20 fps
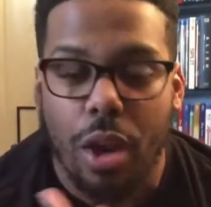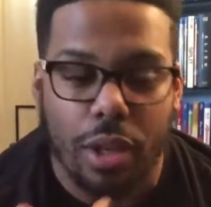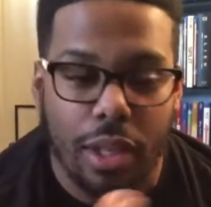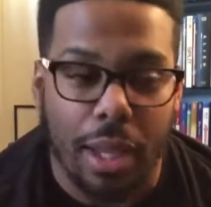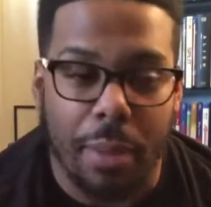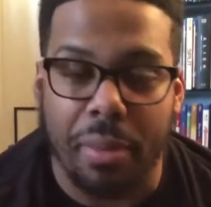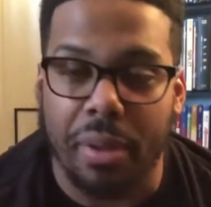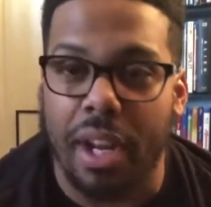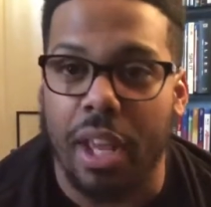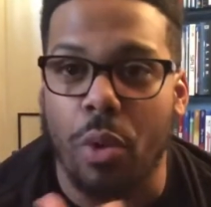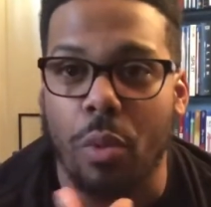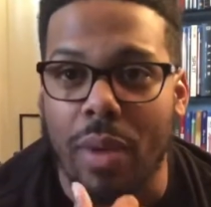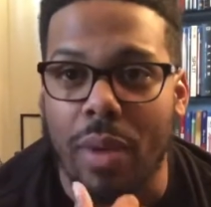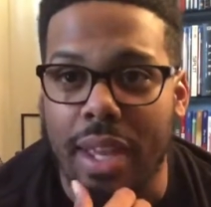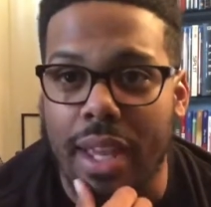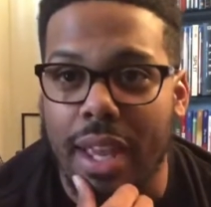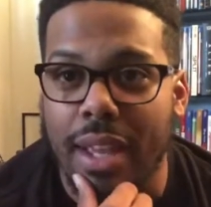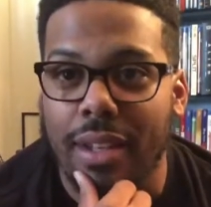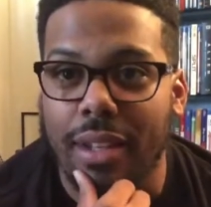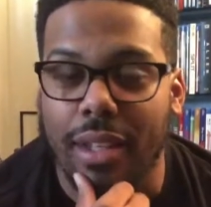Labor Day
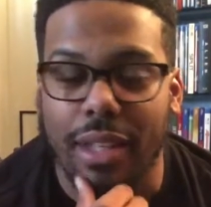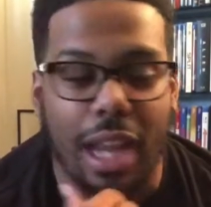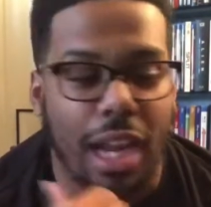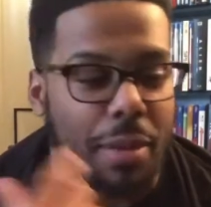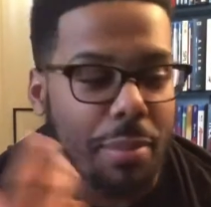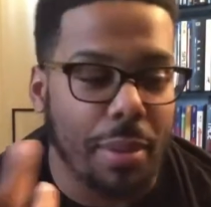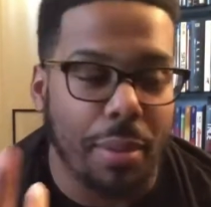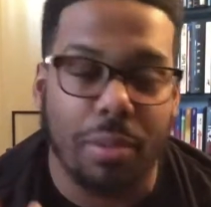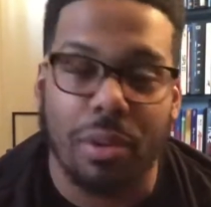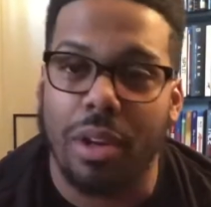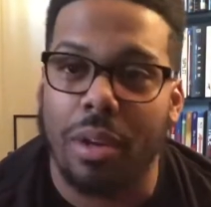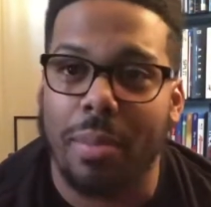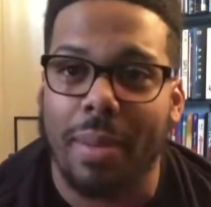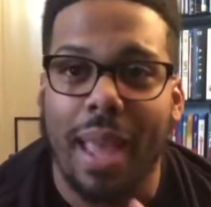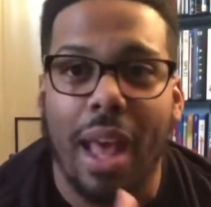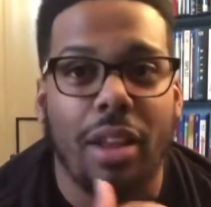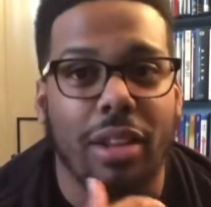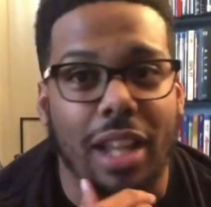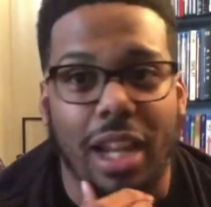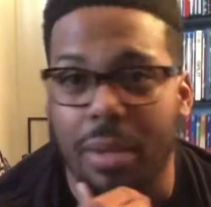weekend, a lot of people are going to
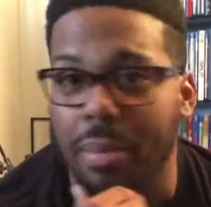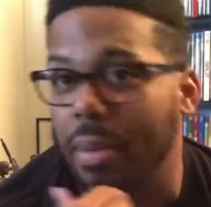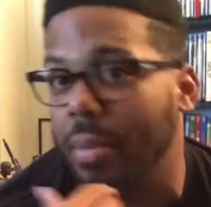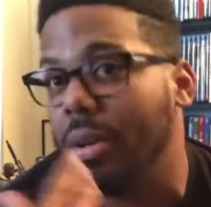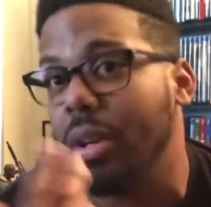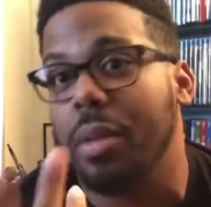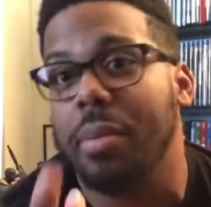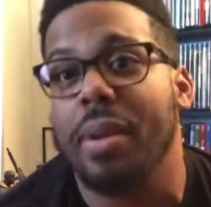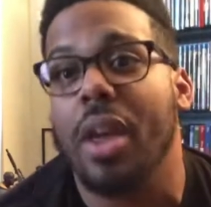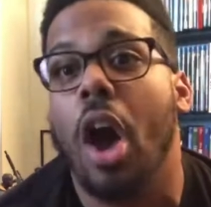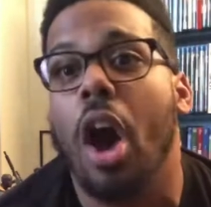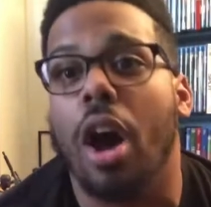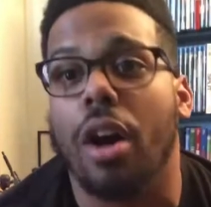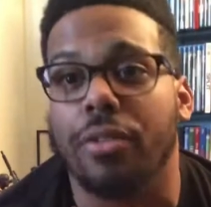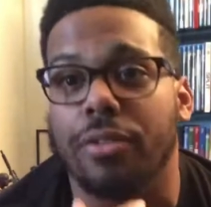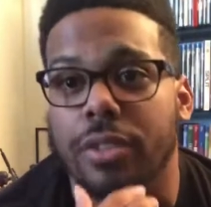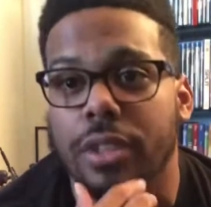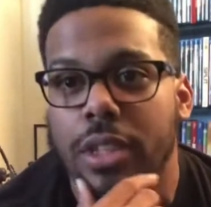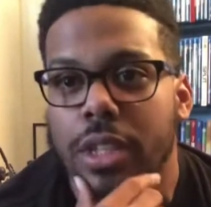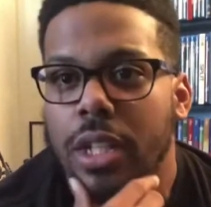be out. A lot of people are going to be off.
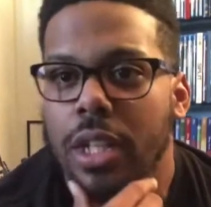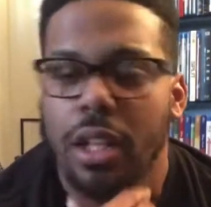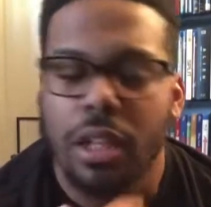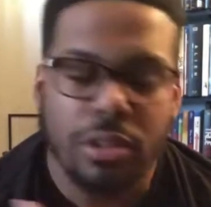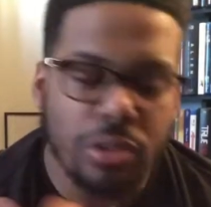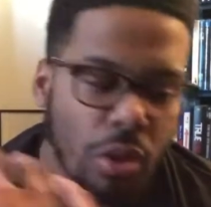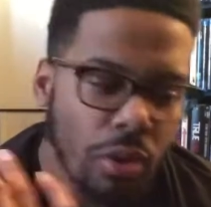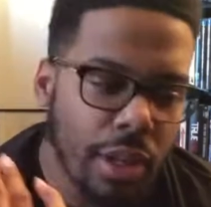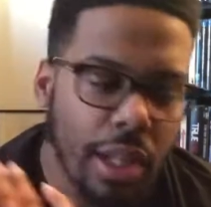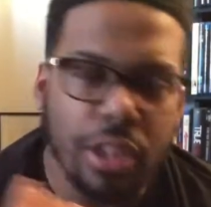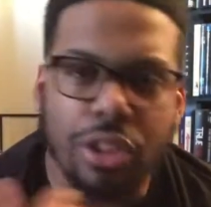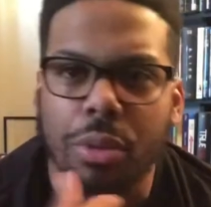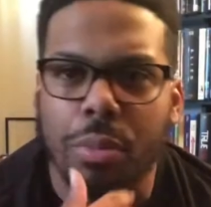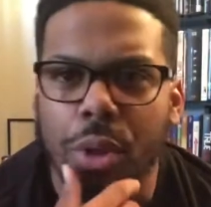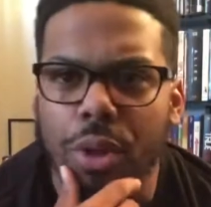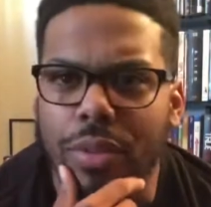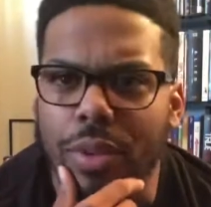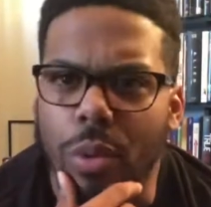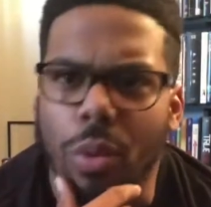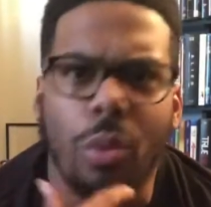So go catch a
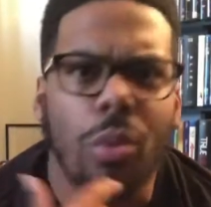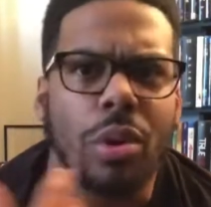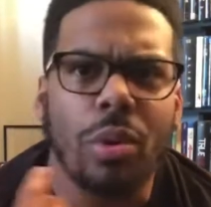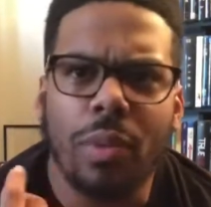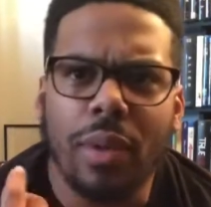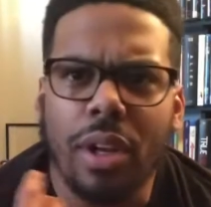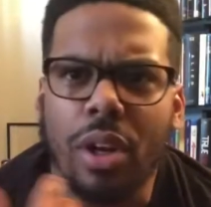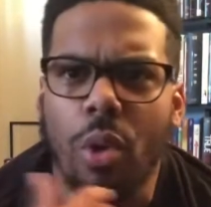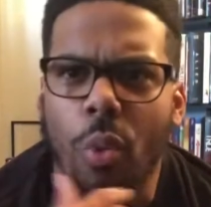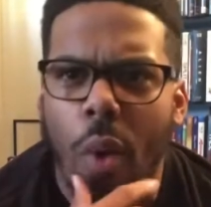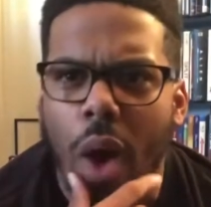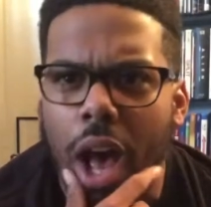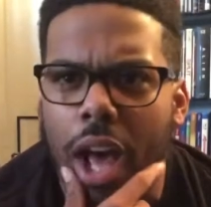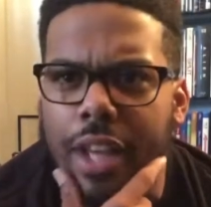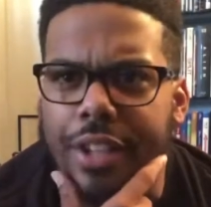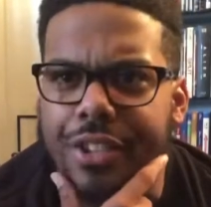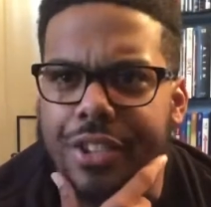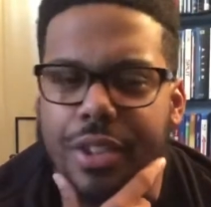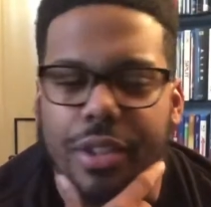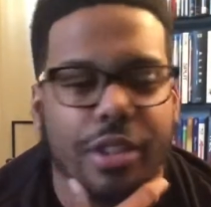movie. Well, what are we going to
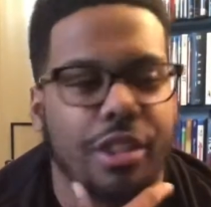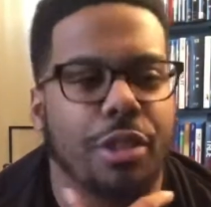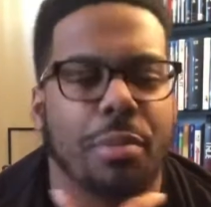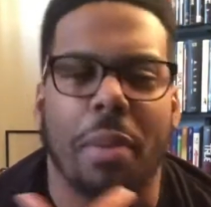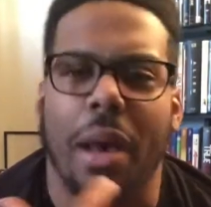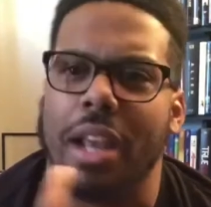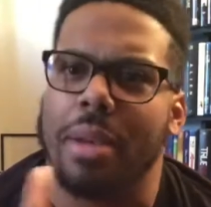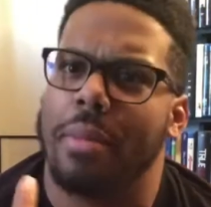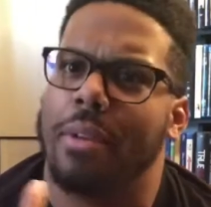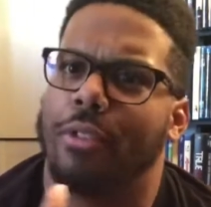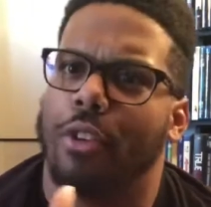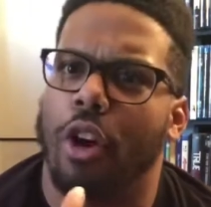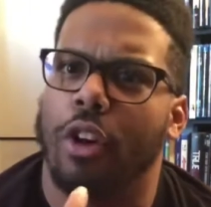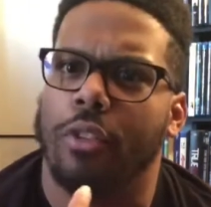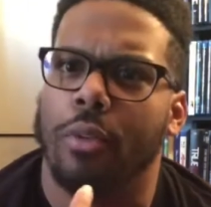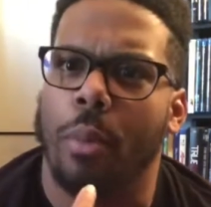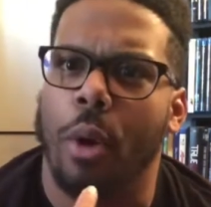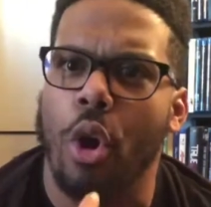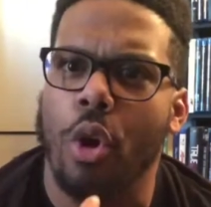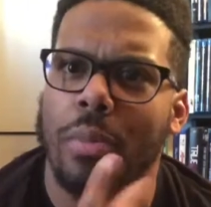watch? Spider-Man Far
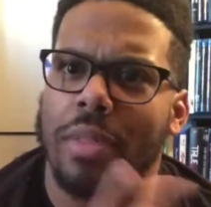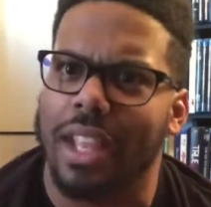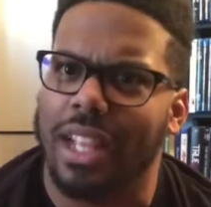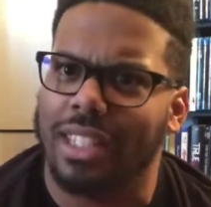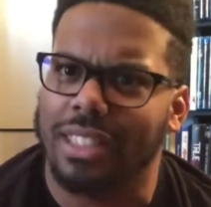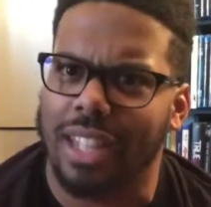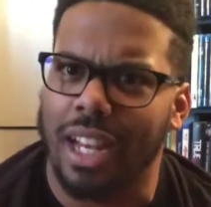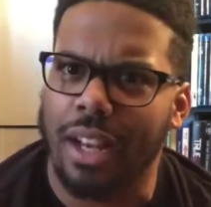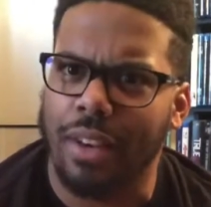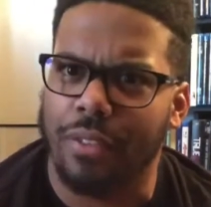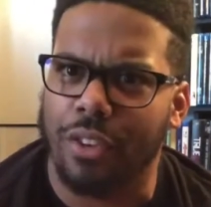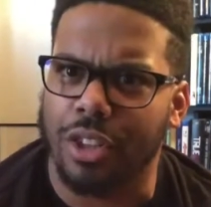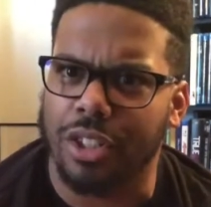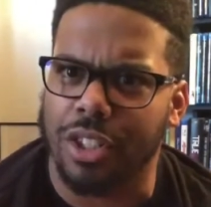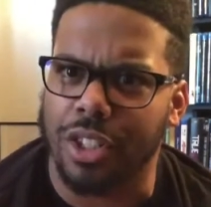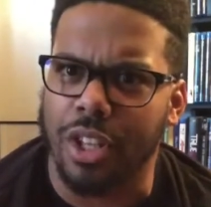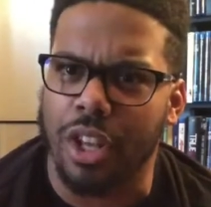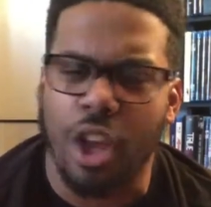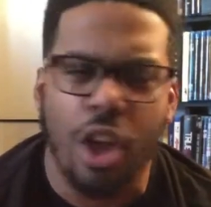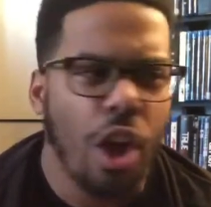From Home, the extended
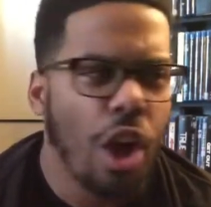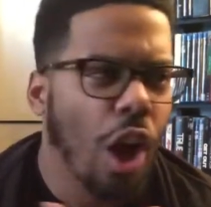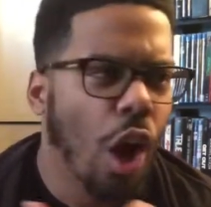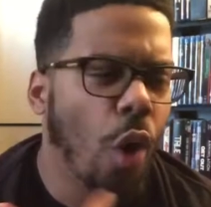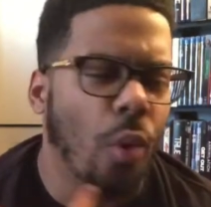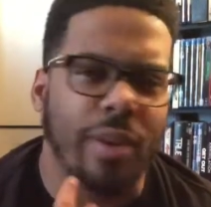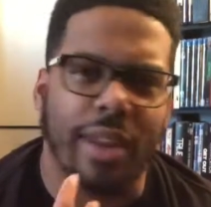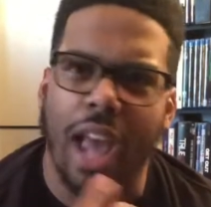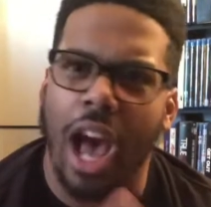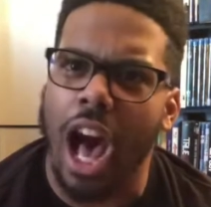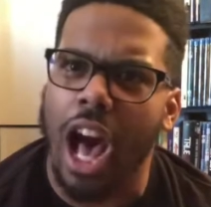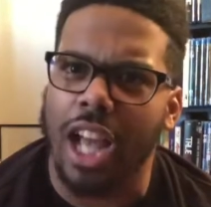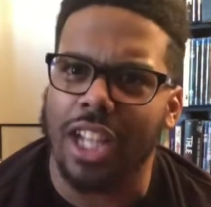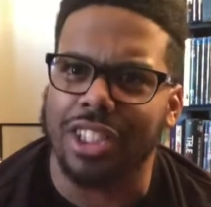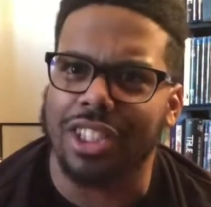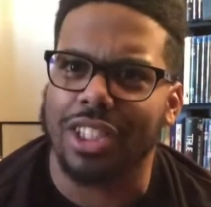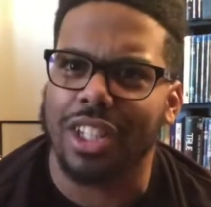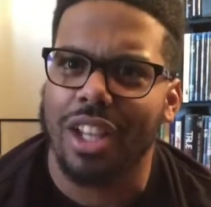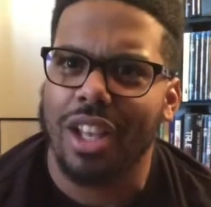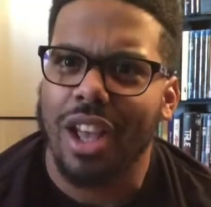version. Oh,
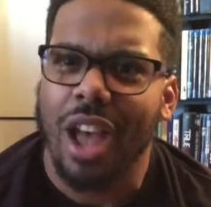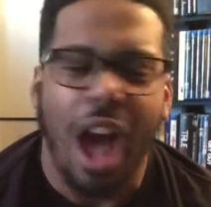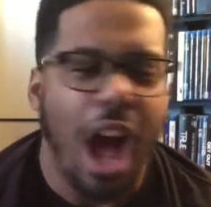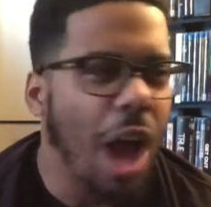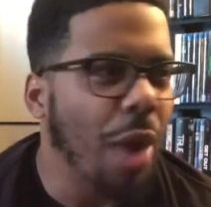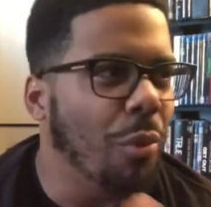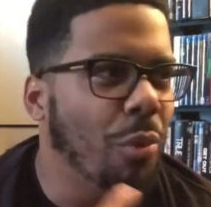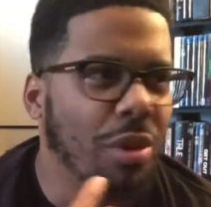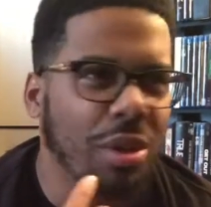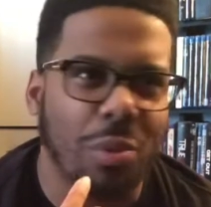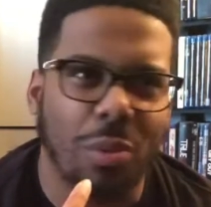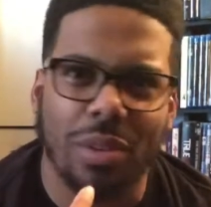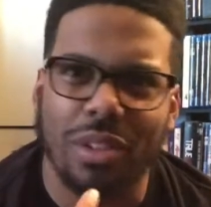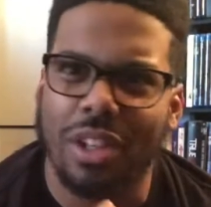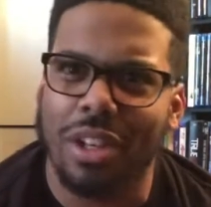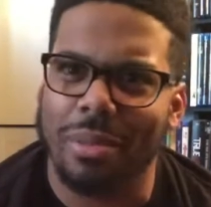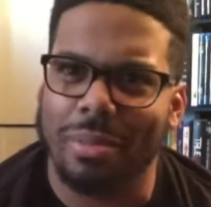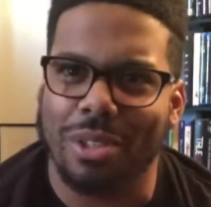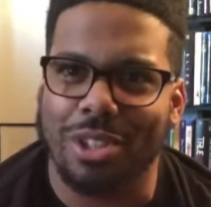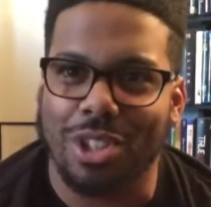gosh. I wonder what
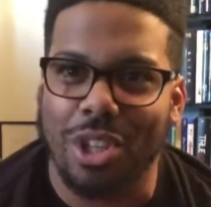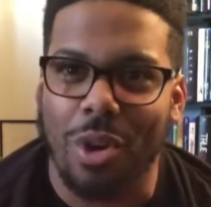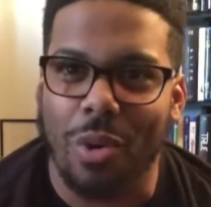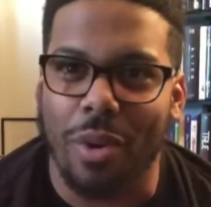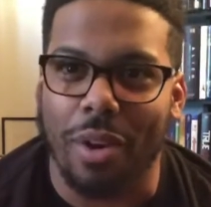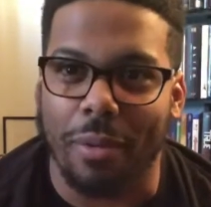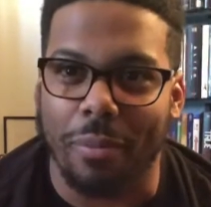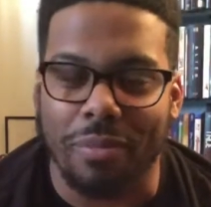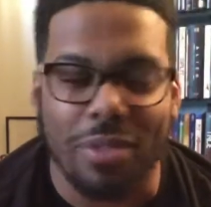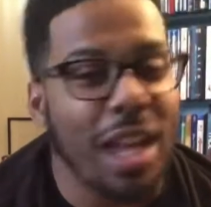they're going to be showing.